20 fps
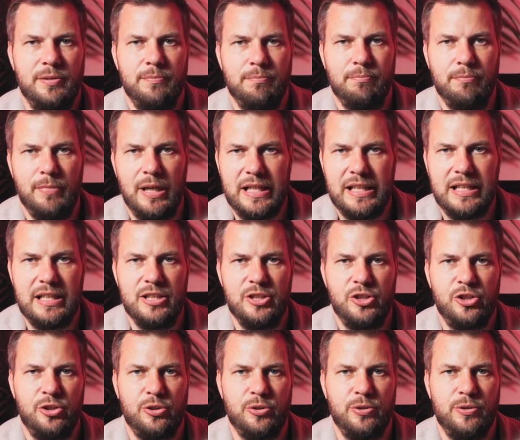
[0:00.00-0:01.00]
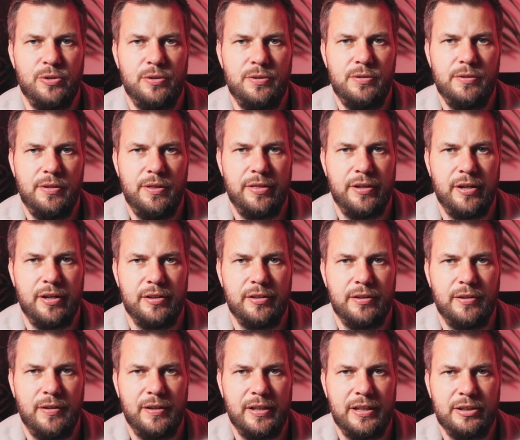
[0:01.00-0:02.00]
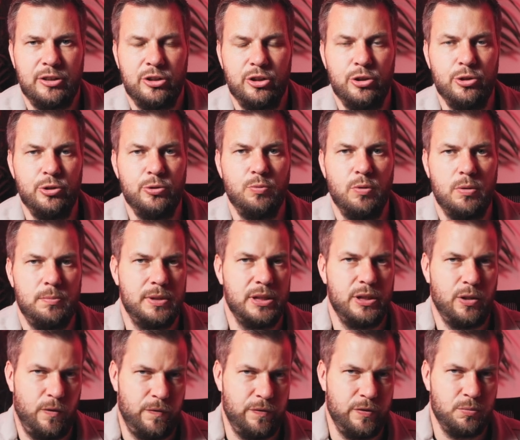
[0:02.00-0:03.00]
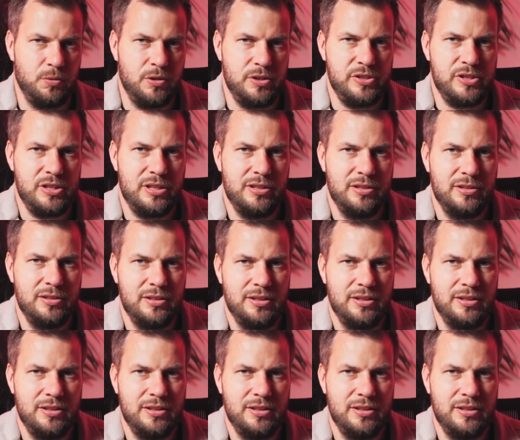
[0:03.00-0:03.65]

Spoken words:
making sure that I knew what my offer was.